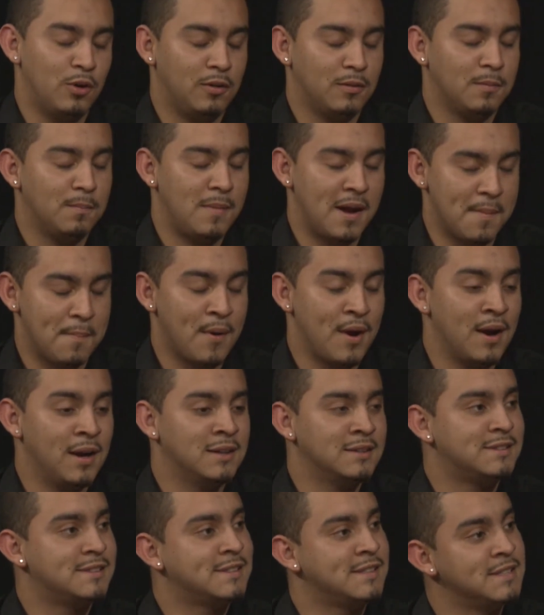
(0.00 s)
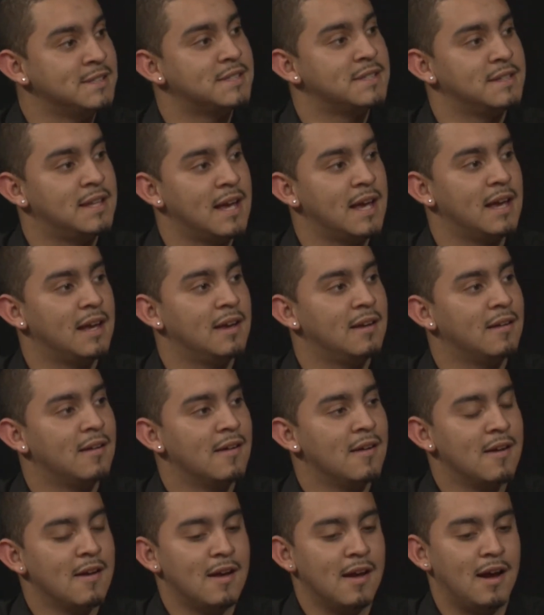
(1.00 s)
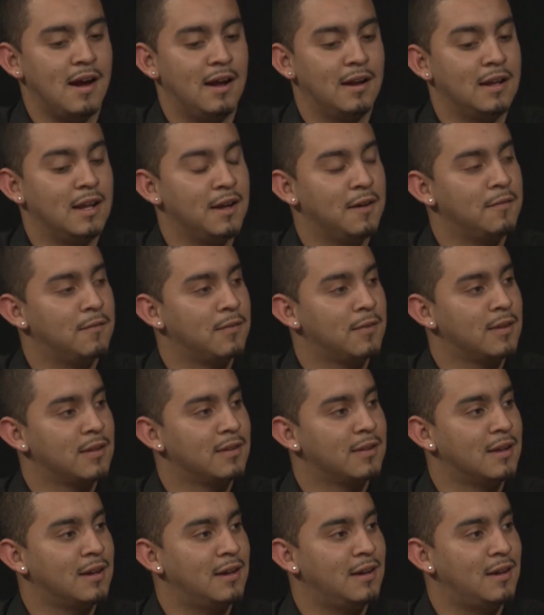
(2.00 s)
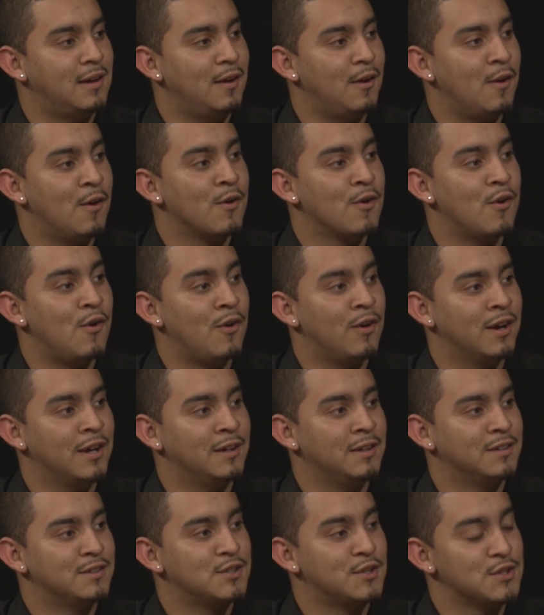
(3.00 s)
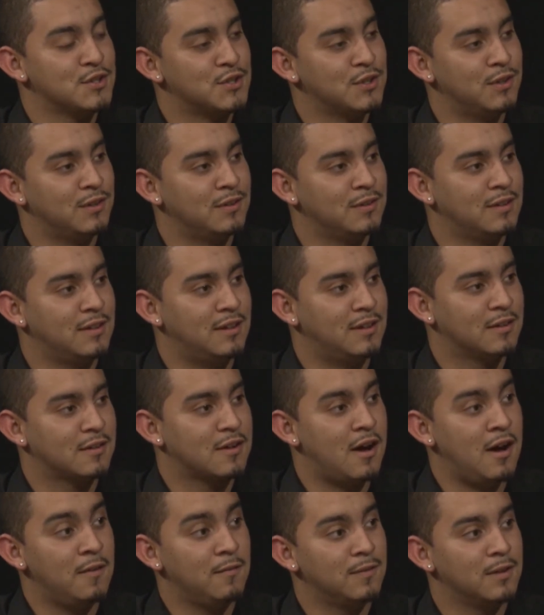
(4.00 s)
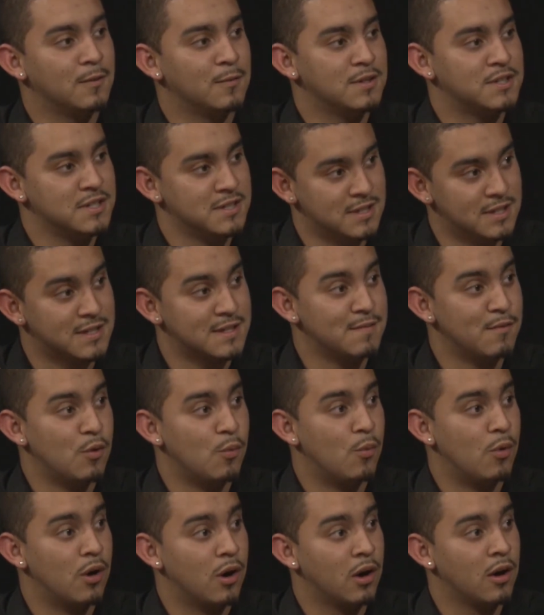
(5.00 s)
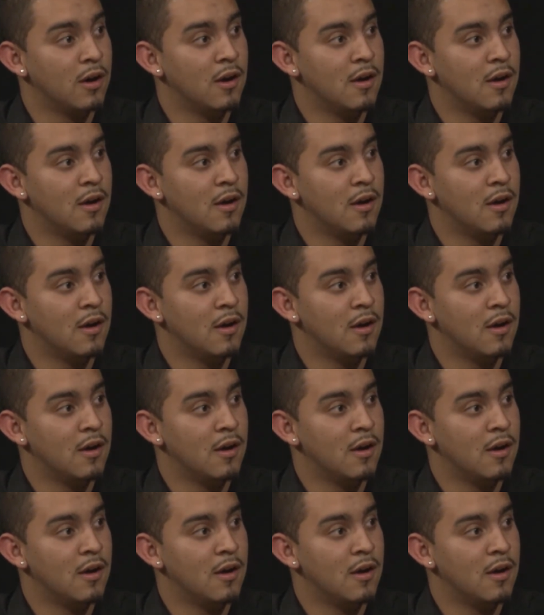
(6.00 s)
my parents, since they live the ongoing social conflict, which is the Civil War,